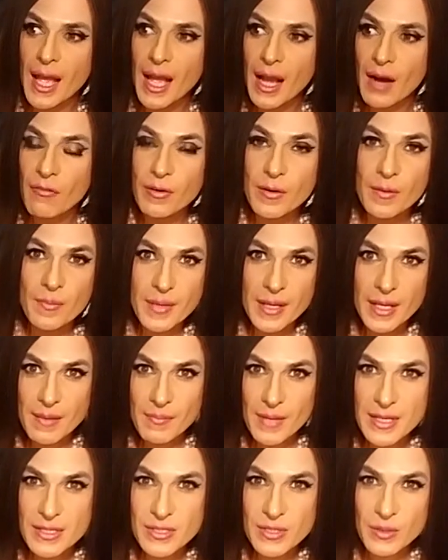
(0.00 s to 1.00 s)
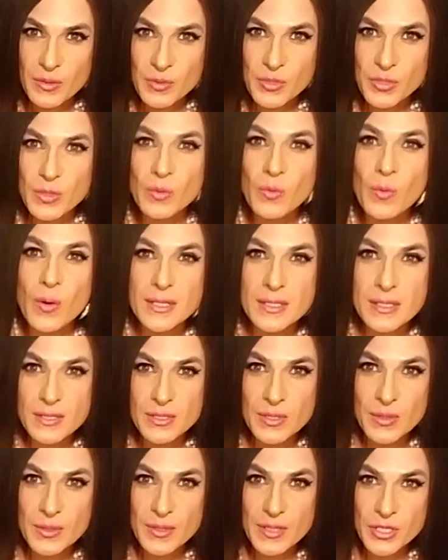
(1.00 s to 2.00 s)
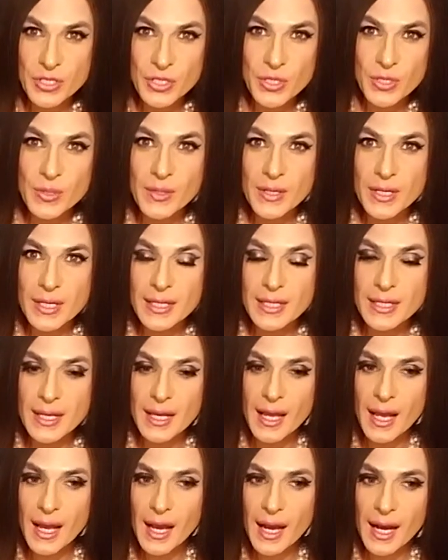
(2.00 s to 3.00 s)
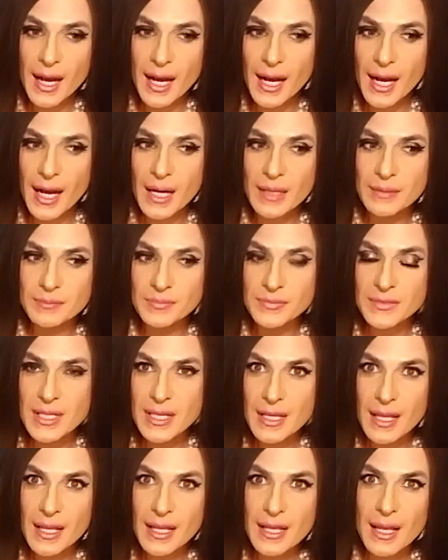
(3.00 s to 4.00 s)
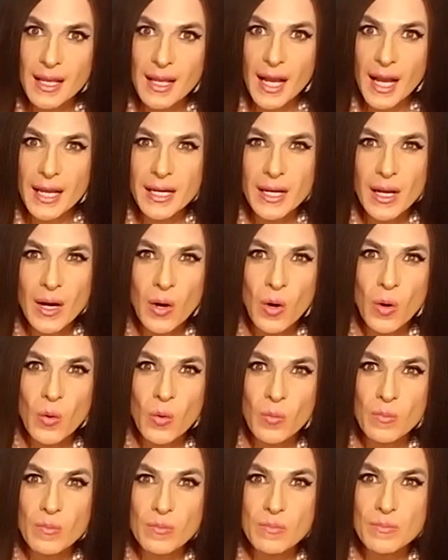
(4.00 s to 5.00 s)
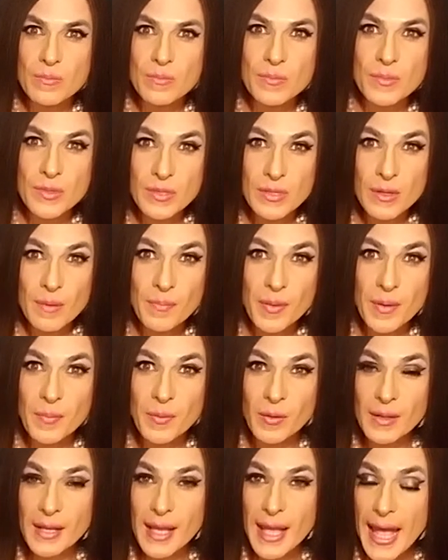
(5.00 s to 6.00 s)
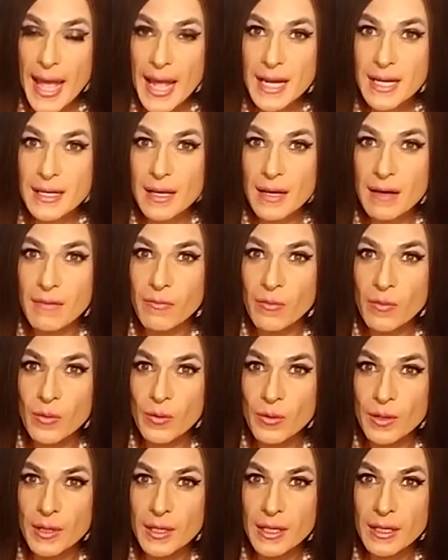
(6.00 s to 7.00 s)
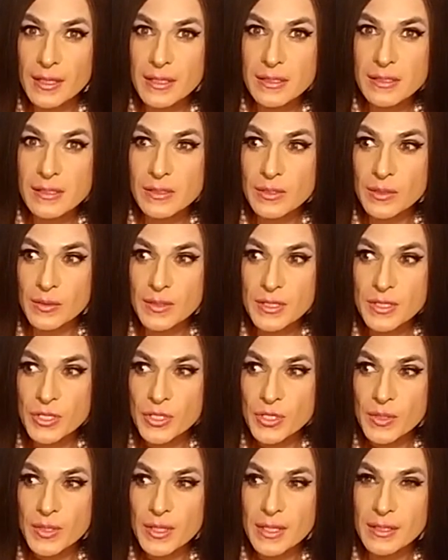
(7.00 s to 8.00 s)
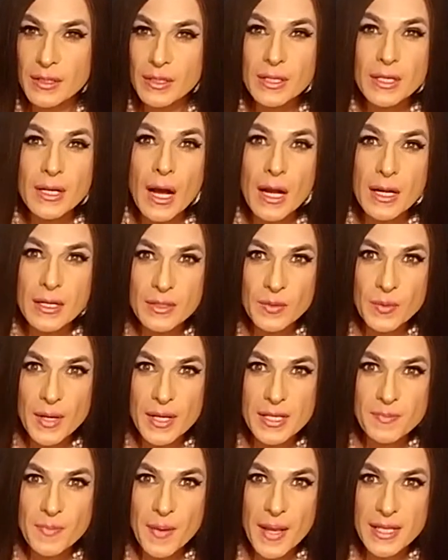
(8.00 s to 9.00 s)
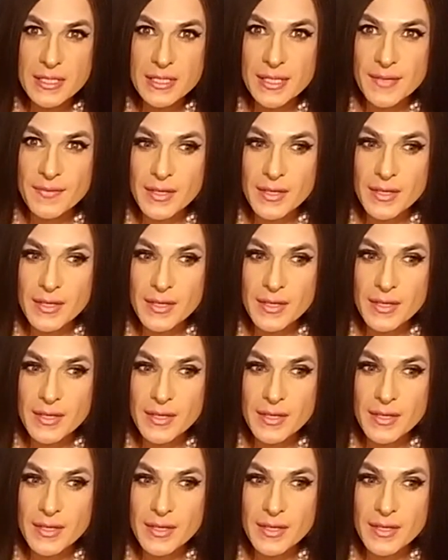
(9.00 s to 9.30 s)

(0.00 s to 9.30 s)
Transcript: For me, my solution was a storage unit. Uh, I know some people can't afford a storage unit, they're not too expensive